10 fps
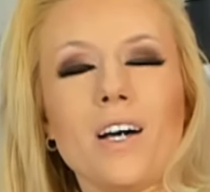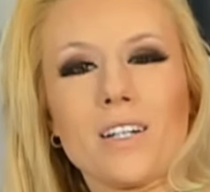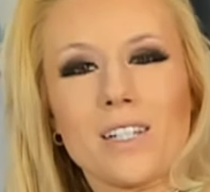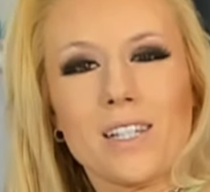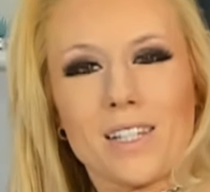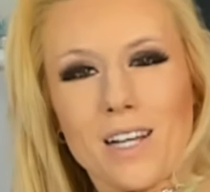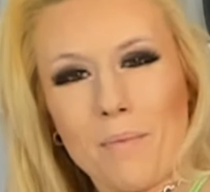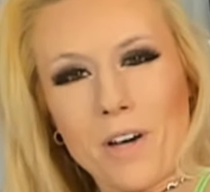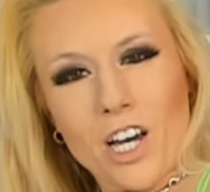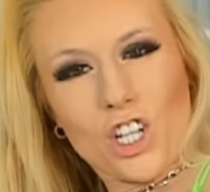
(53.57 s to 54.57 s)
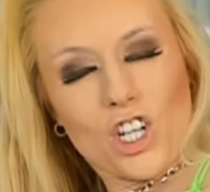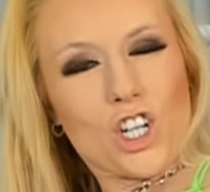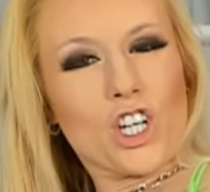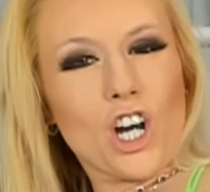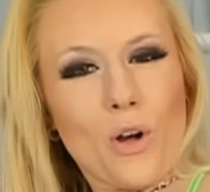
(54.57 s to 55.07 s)
a summer to
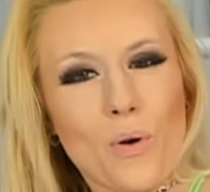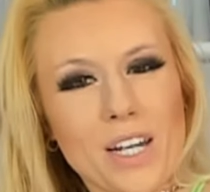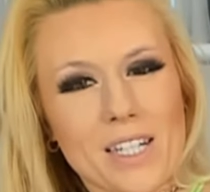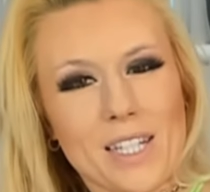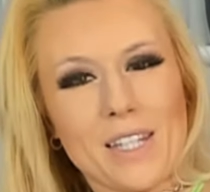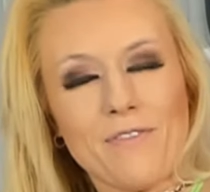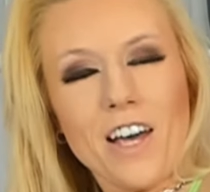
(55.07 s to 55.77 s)
show its